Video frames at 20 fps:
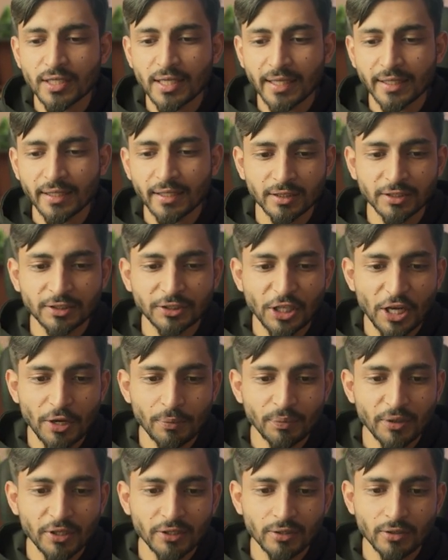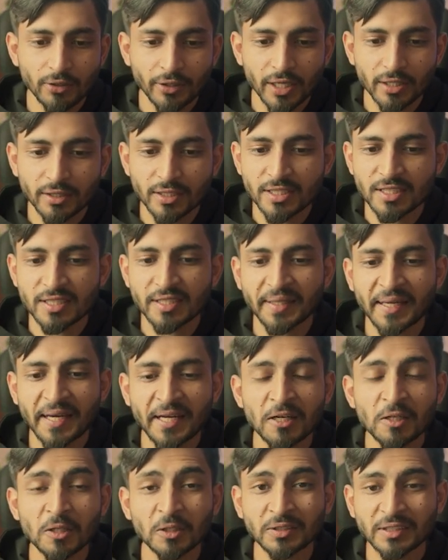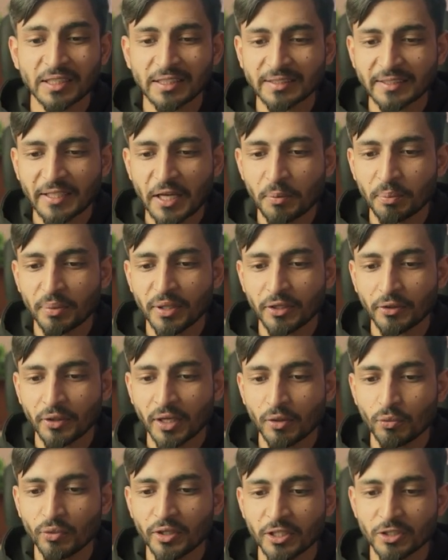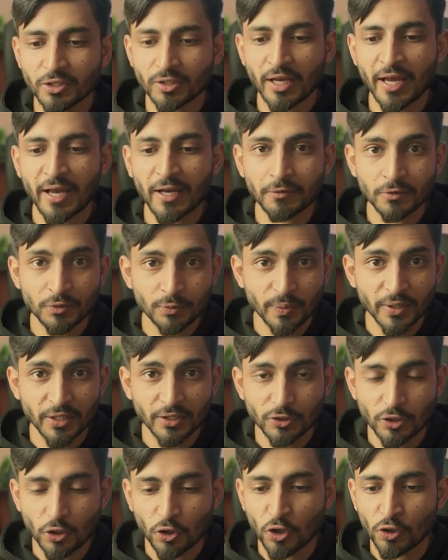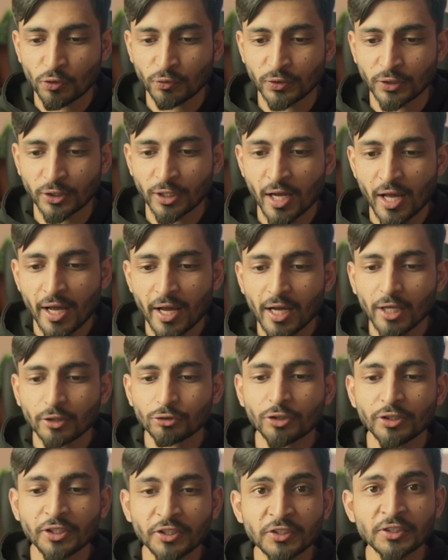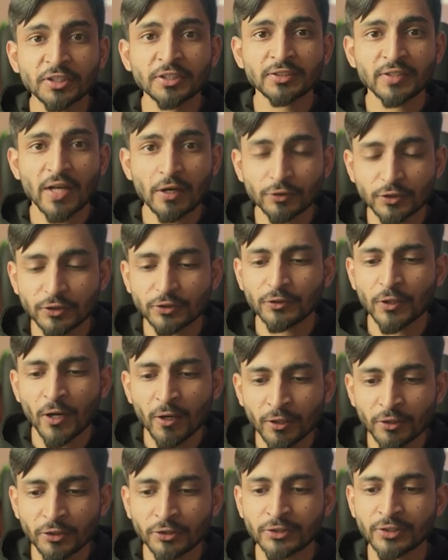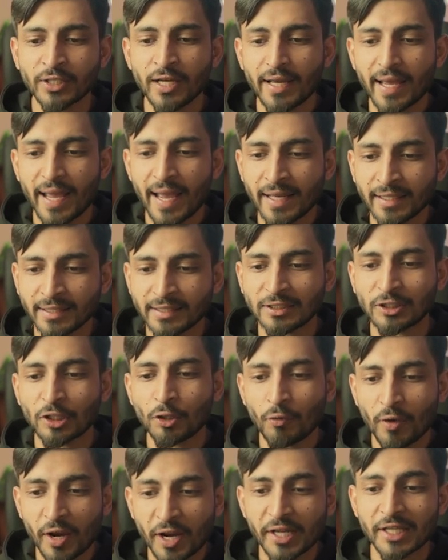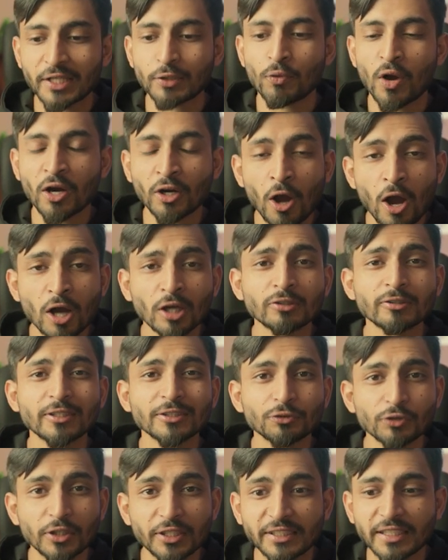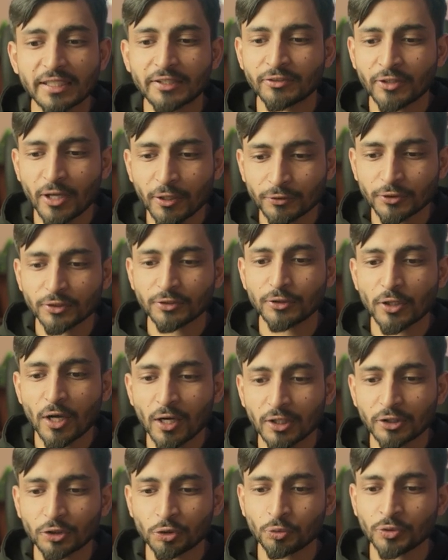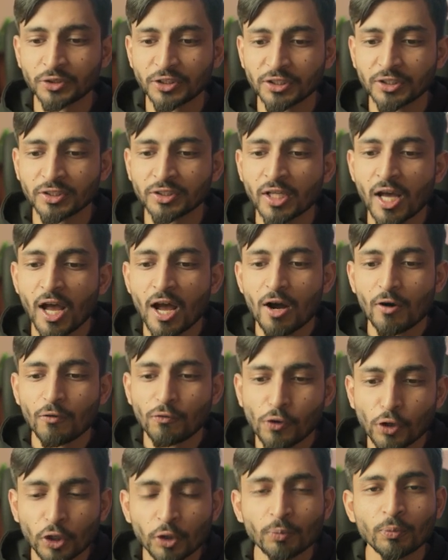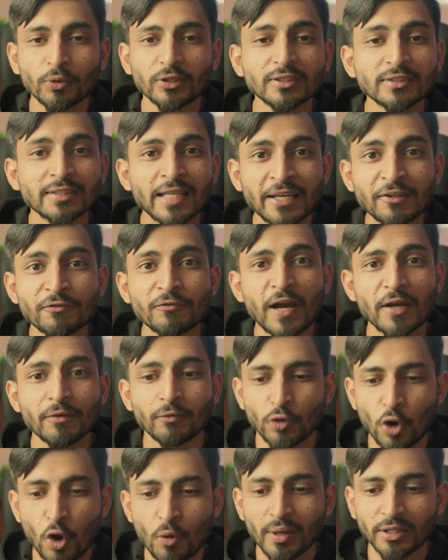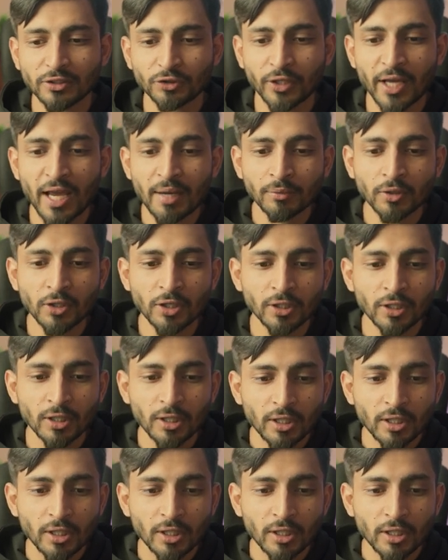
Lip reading: this campaign, okay, this is the catalog sales campaign, okay, we have spent over $26,000 and generated $128,000, which is 4.95 ROAS, okay? I'm gonna